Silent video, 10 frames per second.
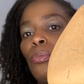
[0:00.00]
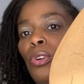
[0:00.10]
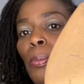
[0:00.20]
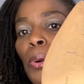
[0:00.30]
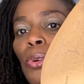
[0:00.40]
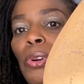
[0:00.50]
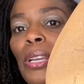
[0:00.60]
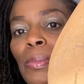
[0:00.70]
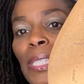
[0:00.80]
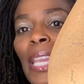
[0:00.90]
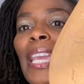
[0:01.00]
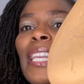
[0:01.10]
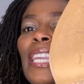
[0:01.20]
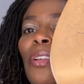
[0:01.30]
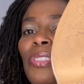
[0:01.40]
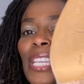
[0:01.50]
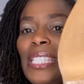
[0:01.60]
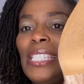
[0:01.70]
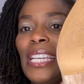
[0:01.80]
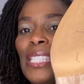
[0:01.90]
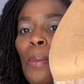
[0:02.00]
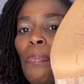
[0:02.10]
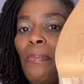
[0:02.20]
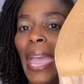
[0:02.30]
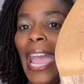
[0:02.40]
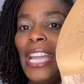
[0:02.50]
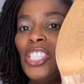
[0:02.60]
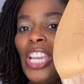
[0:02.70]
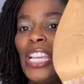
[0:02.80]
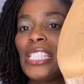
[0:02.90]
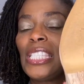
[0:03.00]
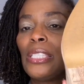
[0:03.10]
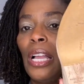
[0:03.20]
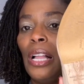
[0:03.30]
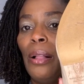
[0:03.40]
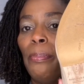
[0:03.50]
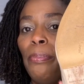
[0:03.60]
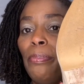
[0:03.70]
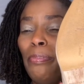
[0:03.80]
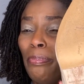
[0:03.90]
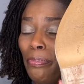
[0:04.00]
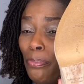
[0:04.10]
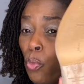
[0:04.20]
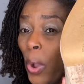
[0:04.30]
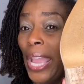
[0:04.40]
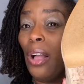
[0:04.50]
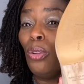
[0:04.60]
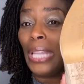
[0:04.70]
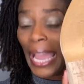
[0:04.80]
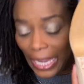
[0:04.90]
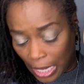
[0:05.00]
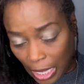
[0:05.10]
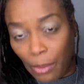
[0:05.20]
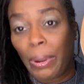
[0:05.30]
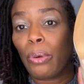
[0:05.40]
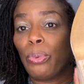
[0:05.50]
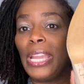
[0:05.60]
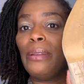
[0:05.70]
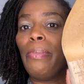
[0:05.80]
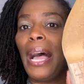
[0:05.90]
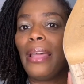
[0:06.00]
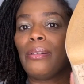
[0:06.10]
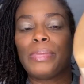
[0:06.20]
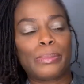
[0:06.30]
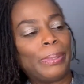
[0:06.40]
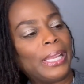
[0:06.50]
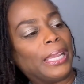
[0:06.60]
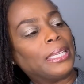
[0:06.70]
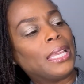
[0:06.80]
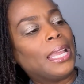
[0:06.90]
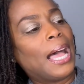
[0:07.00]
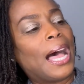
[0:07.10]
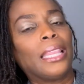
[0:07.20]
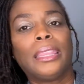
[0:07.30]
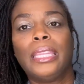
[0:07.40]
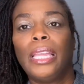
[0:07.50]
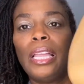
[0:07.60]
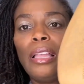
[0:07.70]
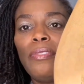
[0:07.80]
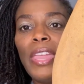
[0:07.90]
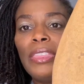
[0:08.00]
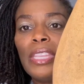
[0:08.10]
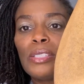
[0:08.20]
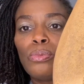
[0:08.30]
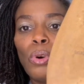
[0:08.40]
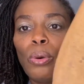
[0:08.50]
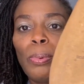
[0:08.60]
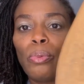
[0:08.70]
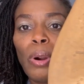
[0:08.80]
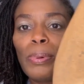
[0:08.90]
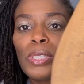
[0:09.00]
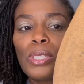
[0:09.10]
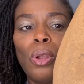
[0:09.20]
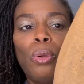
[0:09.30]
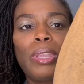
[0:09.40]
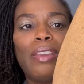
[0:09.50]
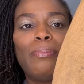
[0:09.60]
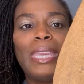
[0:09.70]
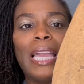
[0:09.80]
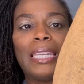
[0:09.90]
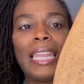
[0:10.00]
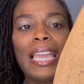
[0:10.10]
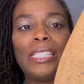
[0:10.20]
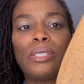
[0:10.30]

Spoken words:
rubber grips. Now this doesn't match as well like my red bottoms, but I love that this rubber sole give me a nice